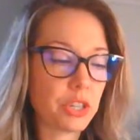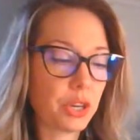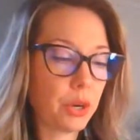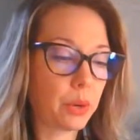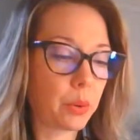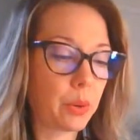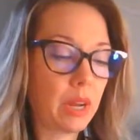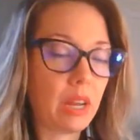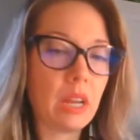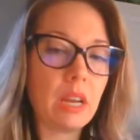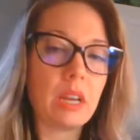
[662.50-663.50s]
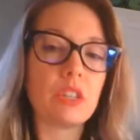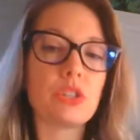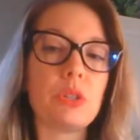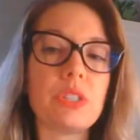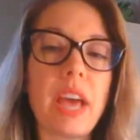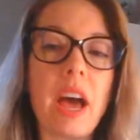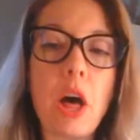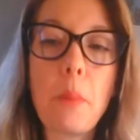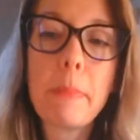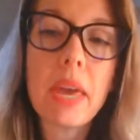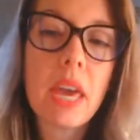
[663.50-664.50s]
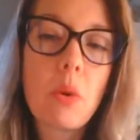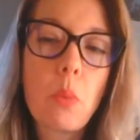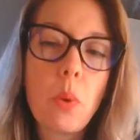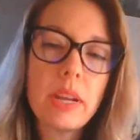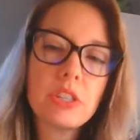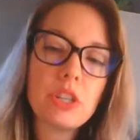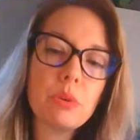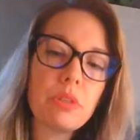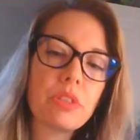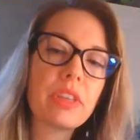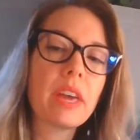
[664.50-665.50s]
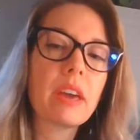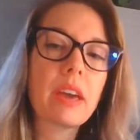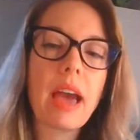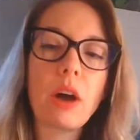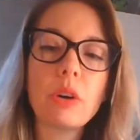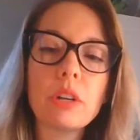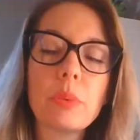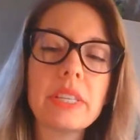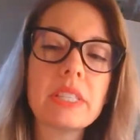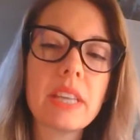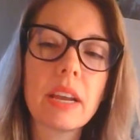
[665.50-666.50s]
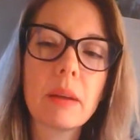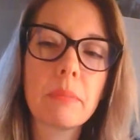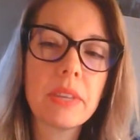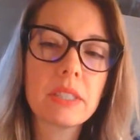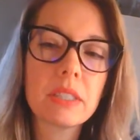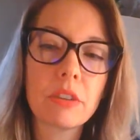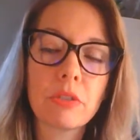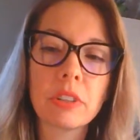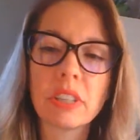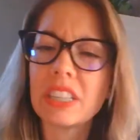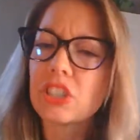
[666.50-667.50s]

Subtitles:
you to tell me, what do you think, how could we set up this differently?